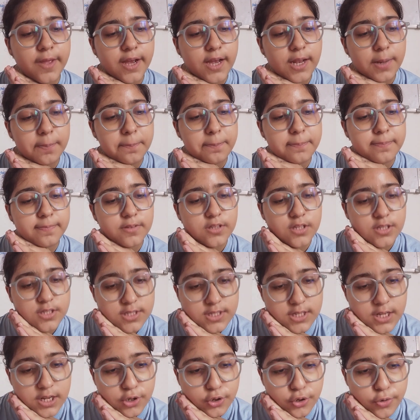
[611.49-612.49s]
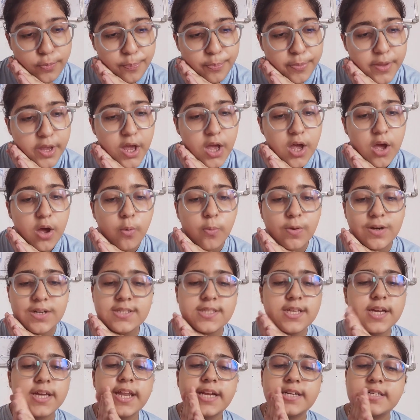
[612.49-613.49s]
I'll just tell you what
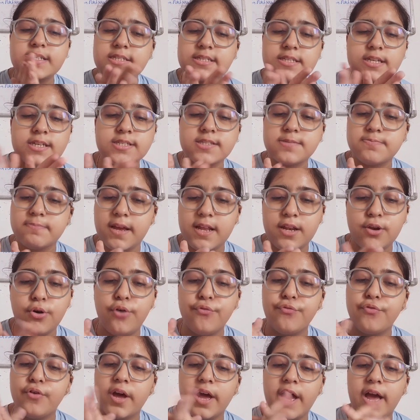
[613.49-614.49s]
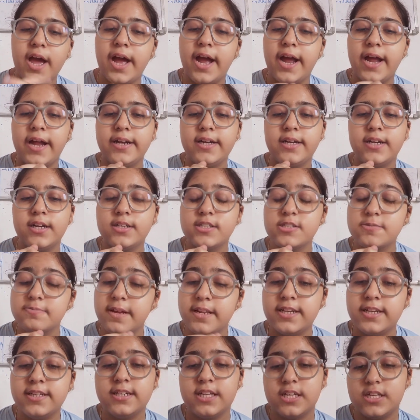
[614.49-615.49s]
is the characteristic smell and
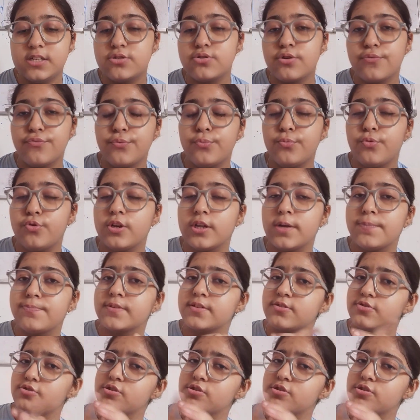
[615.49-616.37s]
taste of ammonium.